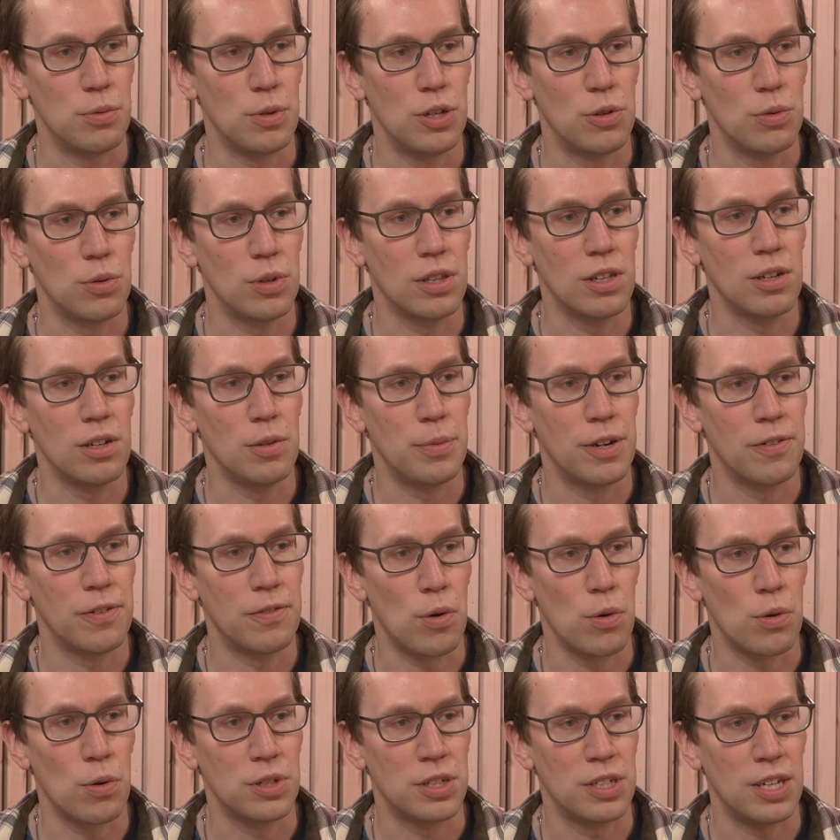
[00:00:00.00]
We do a little bit of
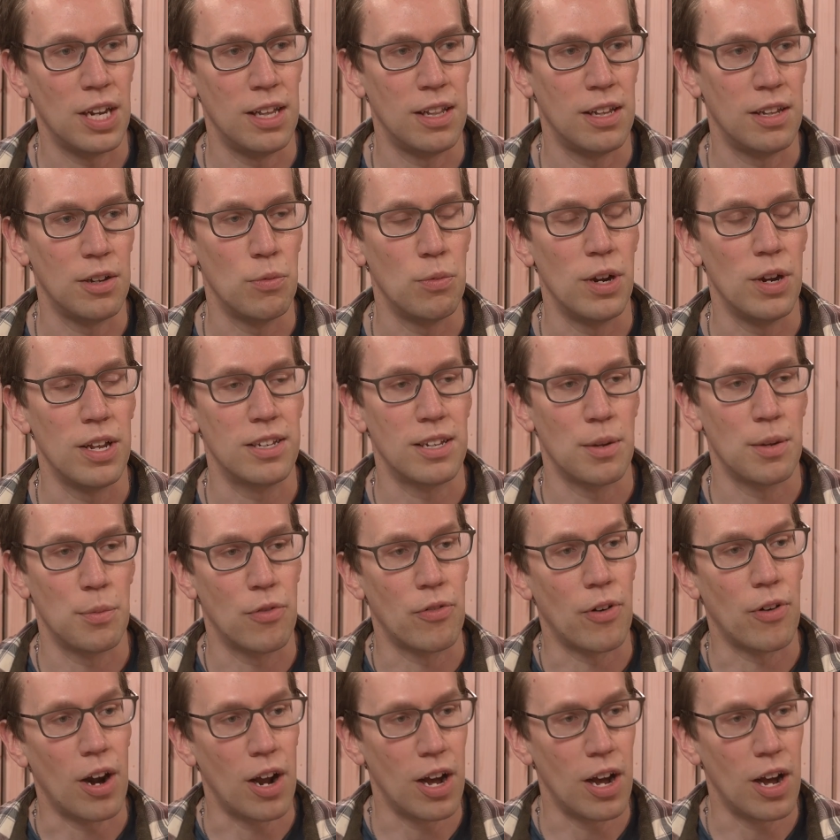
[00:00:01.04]
wholesaling with some of our